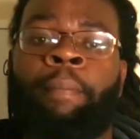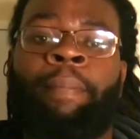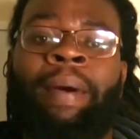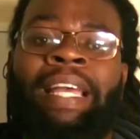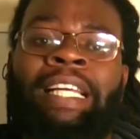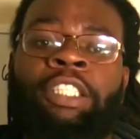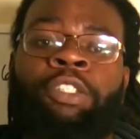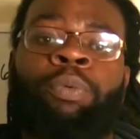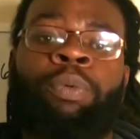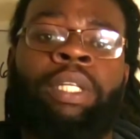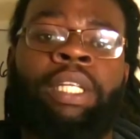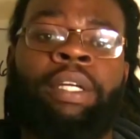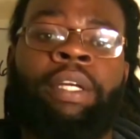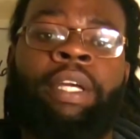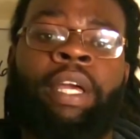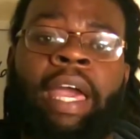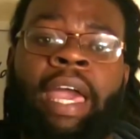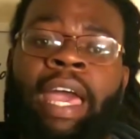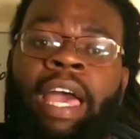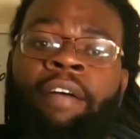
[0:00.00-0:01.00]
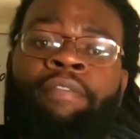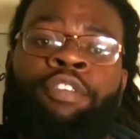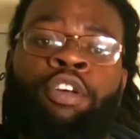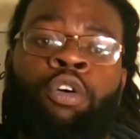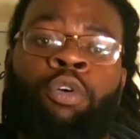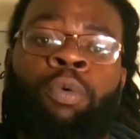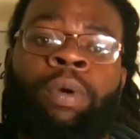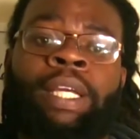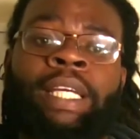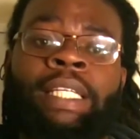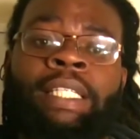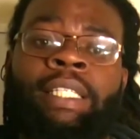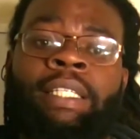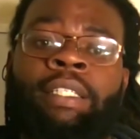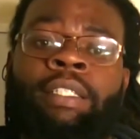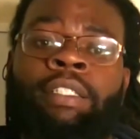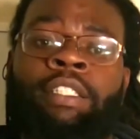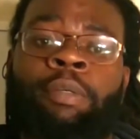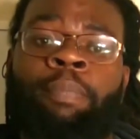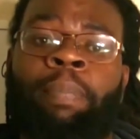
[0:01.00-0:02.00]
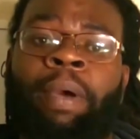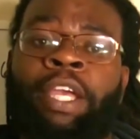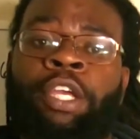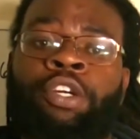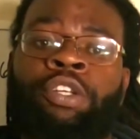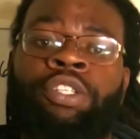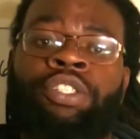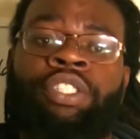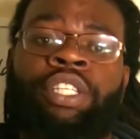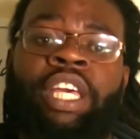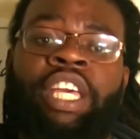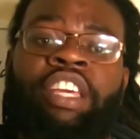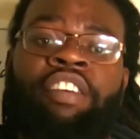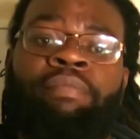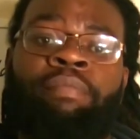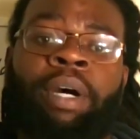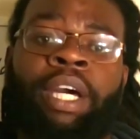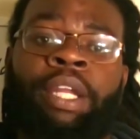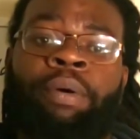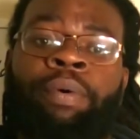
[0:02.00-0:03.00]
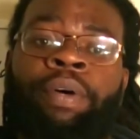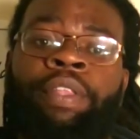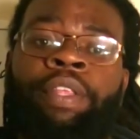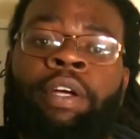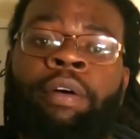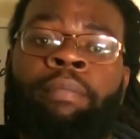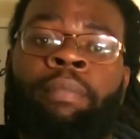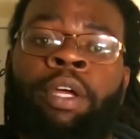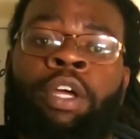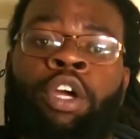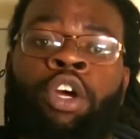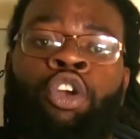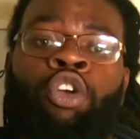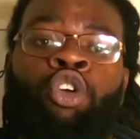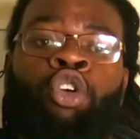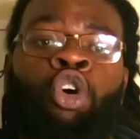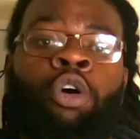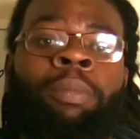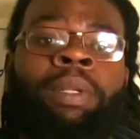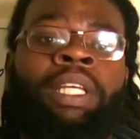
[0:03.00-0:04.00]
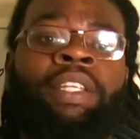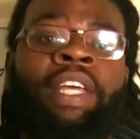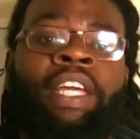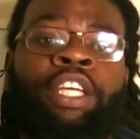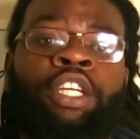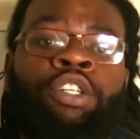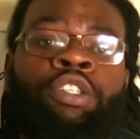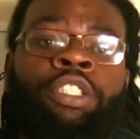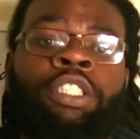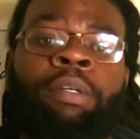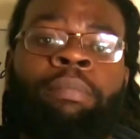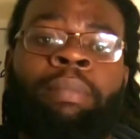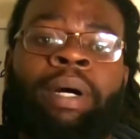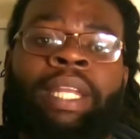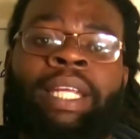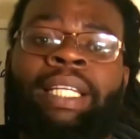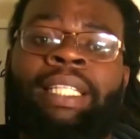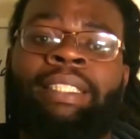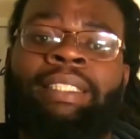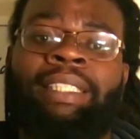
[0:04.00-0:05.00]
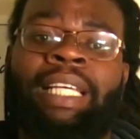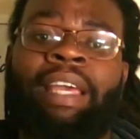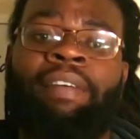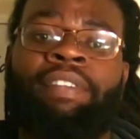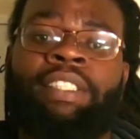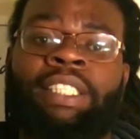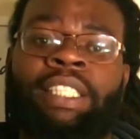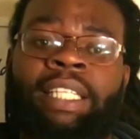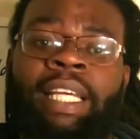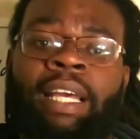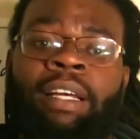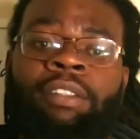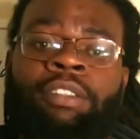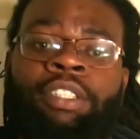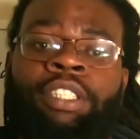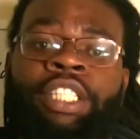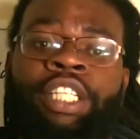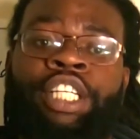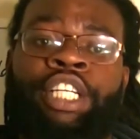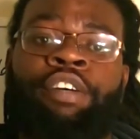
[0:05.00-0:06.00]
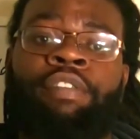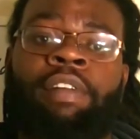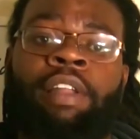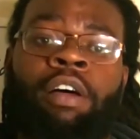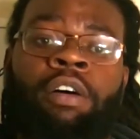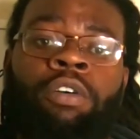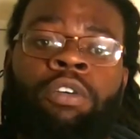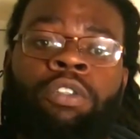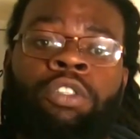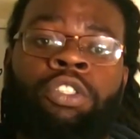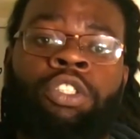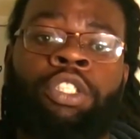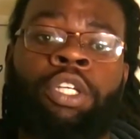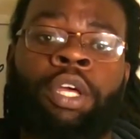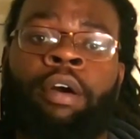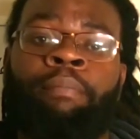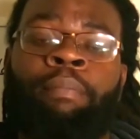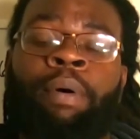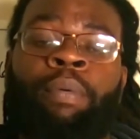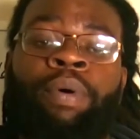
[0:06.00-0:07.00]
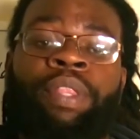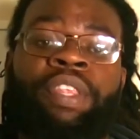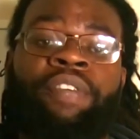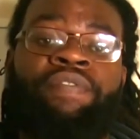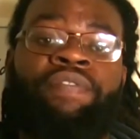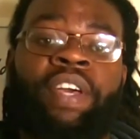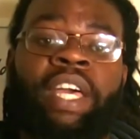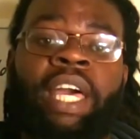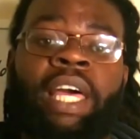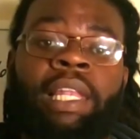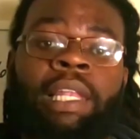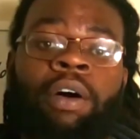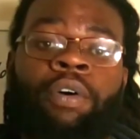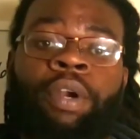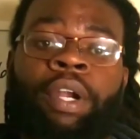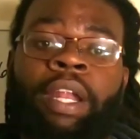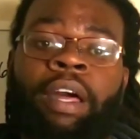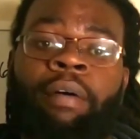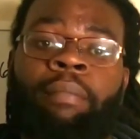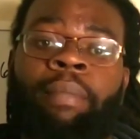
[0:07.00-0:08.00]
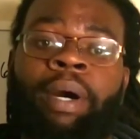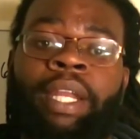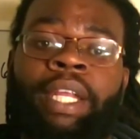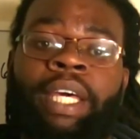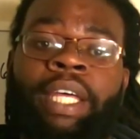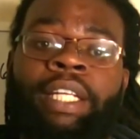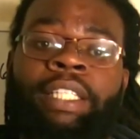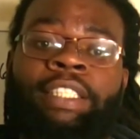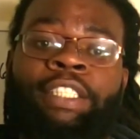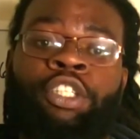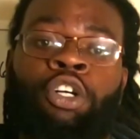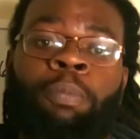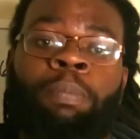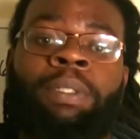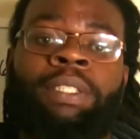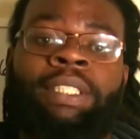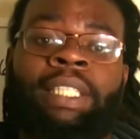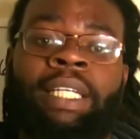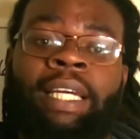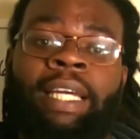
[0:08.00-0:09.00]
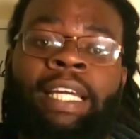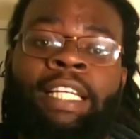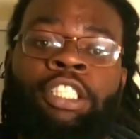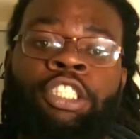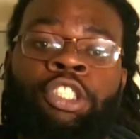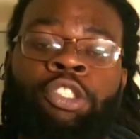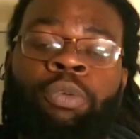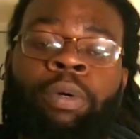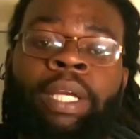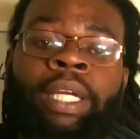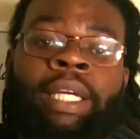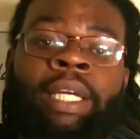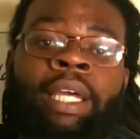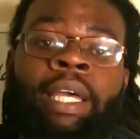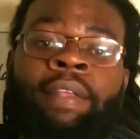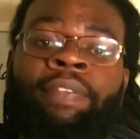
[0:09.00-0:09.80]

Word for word: Banks really have no reason to pay you to save money with them Normally, they use the money in savings accounts to give loans, but with the Fed loaning out money at a 0% interest rate,